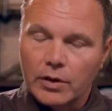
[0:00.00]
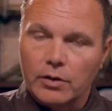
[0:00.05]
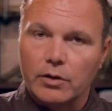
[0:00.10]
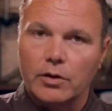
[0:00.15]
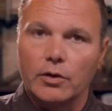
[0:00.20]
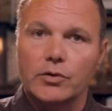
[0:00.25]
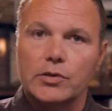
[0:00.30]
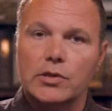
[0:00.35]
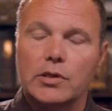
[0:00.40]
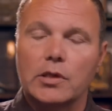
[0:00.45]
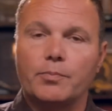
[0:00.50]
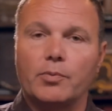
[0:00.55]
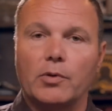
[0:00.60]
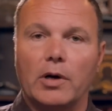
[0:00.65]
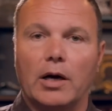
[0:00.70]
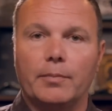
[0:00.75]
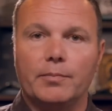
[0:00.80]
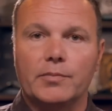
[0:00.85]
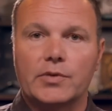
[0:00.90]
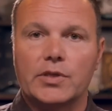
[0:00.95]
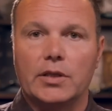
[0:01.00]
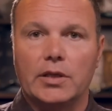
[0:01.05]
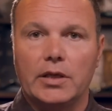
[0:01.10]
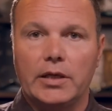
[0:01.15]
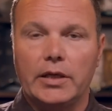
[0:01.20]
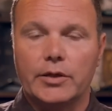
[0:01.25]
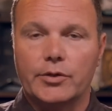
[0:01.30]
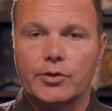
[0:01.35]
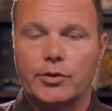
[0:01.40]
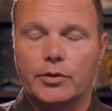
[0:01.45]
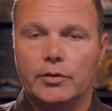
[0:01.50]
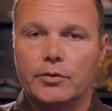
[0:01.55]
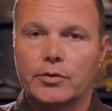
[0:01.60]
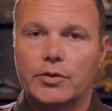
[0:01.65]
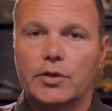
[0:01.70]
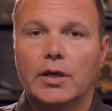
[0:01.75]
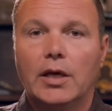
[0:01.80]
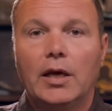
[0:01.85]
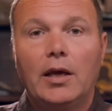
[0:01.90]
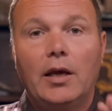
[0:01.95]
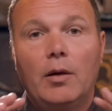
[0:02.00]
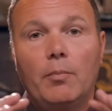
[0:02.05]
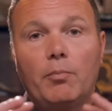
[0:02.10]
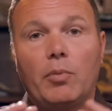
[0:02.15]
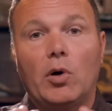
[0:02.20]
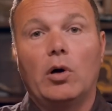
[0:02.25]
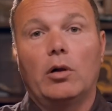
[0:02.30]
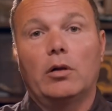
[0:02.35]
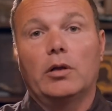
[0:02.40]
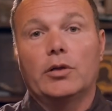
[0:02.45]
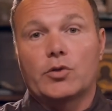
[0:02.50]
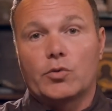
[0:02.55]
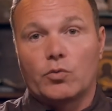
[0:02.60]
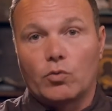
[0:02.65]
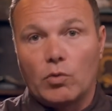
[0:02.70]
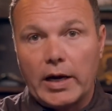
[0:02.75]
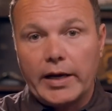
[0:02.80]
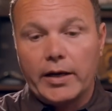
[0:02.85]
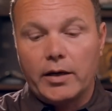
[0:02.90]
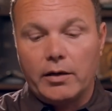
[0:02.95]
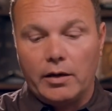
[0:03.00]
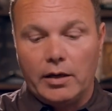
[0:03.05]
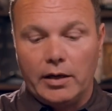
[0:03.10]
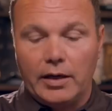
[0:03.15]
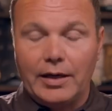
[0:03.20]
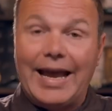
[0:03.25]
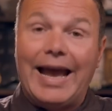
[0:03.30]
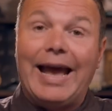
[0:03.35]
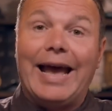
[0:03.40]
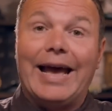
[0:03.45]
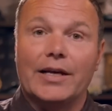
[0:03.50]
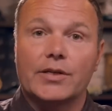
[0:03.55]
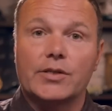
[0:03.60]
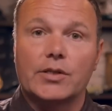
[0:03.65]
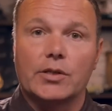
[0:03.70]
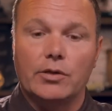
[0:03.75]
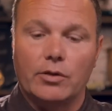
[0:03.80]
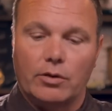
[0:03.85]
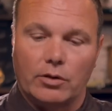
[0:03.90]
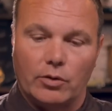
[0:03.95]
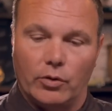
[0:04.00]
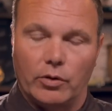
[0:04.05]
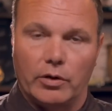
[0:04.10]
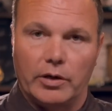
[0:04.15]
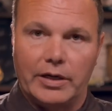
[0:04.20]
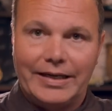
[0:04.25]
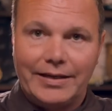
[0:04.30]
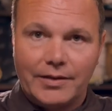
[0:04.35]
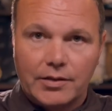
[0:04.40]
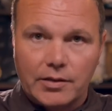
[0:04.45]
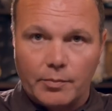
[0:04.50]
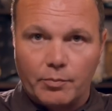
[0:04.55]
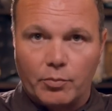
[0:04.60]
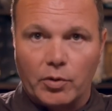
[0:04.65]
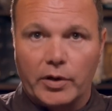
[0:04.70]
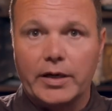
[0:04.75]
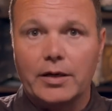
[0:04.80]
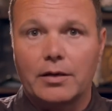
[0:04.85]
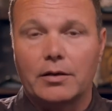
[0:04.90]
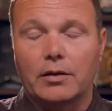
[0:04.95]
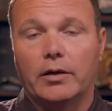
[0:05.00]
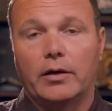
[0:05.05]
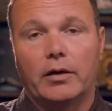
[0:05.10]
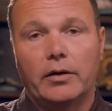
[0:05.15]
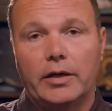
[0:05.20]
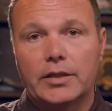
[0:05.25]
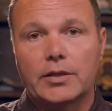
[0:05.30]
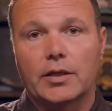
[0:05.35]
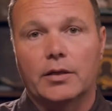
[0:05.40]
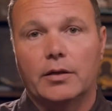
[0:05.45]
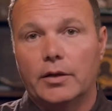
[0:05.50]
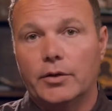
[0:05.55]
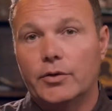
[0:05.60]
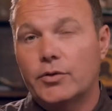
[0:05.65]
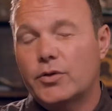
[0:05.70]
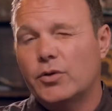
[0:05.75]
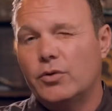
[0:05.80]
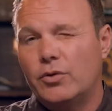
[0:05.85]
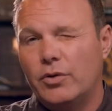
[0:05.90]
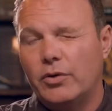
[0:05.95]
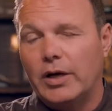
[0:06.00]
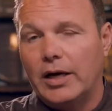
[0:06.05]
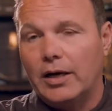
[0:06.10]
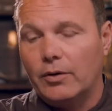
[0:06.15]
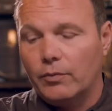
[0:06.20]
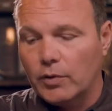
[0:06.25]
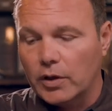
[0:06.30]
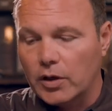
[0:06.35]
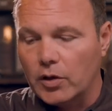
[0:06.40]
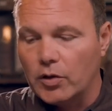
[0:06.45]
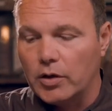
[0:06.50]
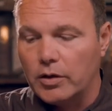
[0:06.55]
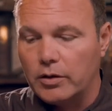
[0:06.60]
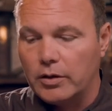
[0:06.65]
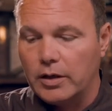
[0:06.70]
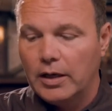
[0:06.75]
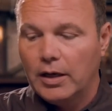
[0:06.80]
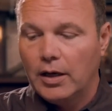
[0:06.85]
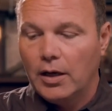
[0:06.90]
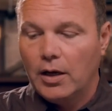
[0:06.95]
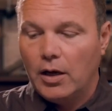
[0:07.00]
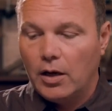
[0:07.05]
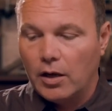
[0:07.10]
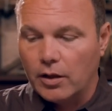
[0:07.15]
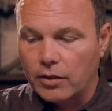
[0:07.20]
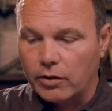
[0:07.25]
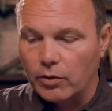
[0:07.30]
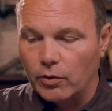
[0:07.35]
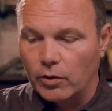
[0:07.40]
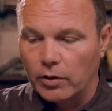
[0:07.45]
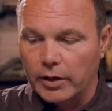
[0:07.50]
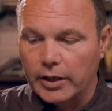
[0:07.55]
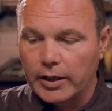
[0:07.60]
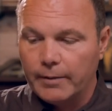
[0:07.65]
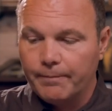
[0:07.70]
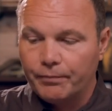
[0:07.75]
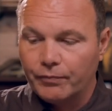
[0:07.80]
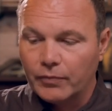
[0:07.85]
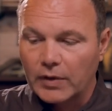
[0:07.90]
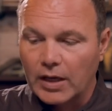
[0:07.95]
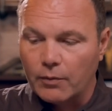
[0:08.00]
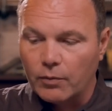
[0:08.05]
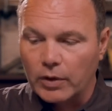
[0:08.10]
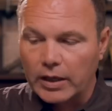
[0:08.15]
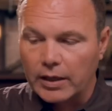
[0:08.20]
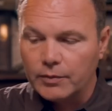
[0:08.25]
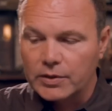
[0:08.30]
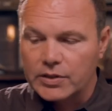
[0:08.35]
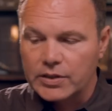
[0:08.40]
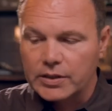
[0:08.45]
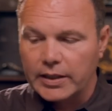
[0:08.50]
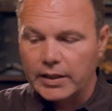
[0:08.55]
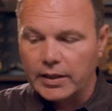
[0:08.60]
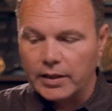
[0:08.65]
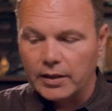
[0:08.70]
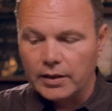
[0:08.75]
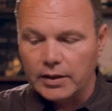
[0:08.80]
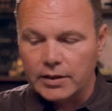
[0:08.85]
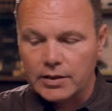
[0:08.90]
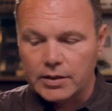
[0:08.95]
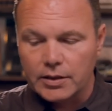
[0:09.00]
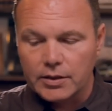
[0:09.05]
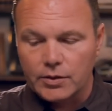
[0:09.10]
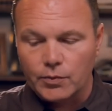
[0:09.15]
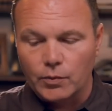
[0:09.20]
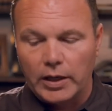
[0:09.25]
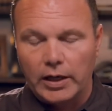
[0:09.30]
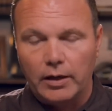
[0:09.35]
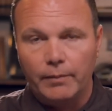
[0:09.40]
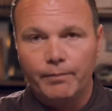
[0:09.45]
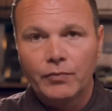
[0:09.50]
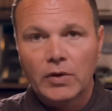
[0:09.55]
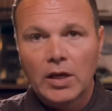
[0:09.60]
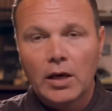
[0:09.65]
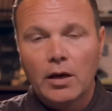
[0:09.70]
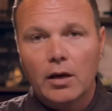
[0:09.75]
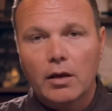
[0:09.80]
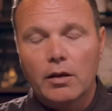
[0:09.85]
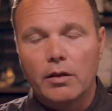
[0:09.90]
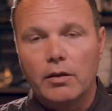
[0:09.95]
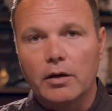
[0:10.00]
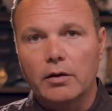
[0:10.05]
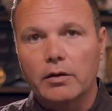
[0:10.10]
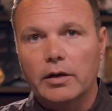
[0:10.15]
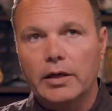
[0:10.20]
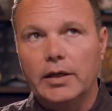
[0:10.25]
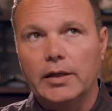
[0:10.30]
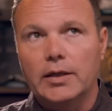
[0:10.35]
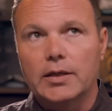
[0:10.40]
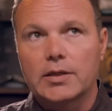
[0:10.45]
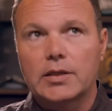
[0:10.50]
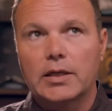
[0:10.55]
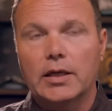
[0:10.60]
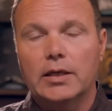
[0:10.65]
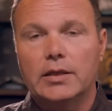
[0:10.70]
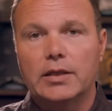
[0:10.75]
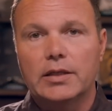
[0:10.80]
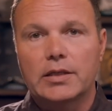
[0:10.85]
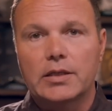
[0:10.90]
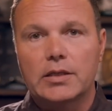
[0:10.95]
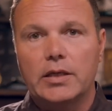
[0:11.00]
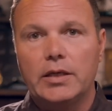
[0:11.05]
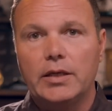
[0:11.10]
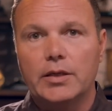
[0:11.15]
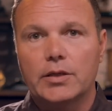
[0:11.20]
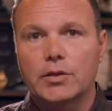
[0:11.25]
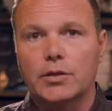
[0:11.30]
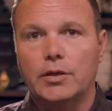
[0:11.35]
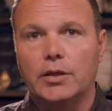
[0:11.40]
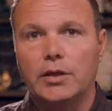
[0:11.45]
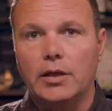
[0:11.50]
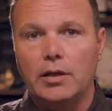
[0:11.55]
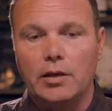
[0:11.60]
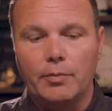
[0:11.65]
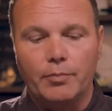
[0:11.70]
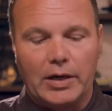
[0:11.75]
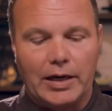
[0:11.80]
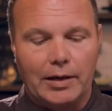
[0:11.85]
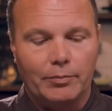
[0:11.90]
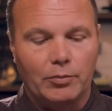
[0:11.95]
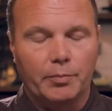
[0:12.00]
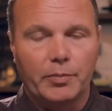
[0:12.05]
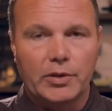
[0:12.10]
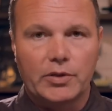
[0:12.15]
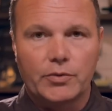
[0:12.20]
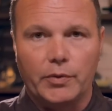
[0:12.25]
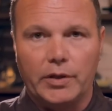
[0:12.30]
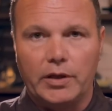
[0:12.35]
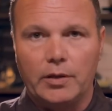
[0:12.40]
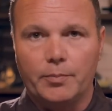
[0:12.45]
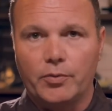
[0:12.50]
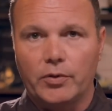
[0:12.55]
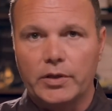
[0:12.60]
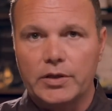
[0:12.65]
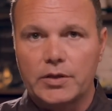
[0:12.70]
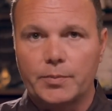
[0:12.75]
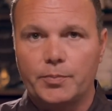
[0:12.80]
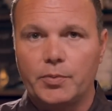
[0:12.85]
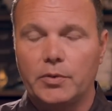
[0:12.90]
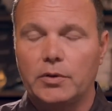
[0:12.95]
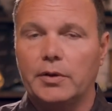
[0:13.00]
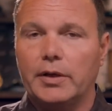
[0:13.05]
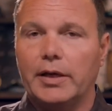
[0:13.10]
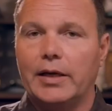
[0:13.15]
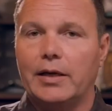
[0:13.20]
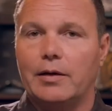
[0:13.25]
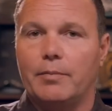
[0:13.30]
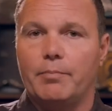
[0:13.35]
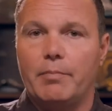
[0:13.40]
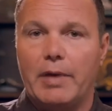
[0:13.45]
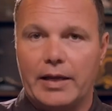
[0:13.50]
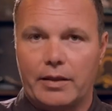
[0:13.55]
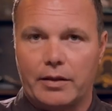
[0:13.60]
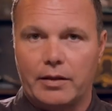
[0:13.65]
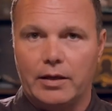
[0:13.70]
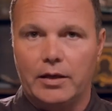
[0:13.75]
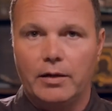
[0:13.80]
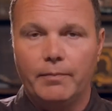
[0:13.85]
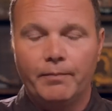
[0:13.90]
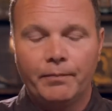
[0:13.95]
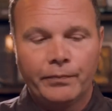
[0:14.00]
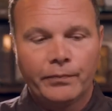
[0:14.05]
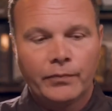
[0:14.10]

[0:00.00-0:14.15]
Those are the problems and the issues. Paul is writing as an authority to bring clarity to those who do not regard authority. And what I would say in this as well, there is a distinction in the Bible between a principle and a method.